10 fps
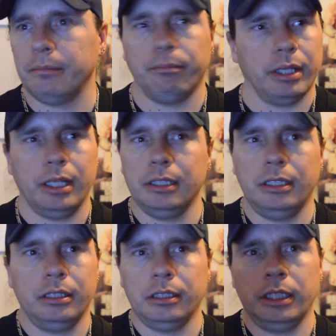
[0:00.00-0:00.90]
But
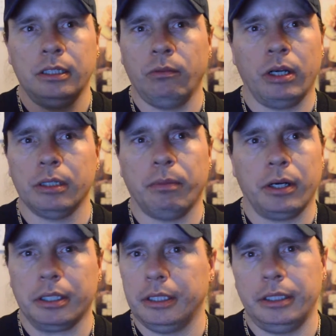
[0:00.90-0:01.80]
the water
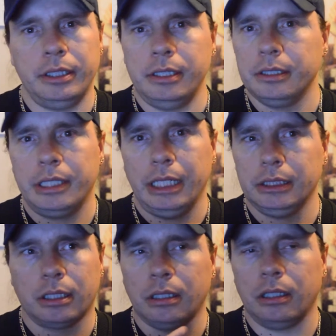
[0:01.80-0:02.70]
park
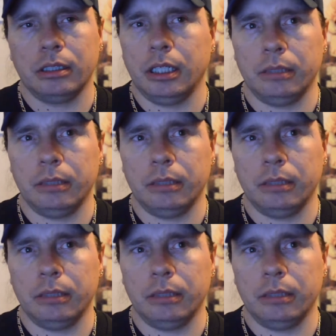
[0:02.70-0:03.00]
days long gone.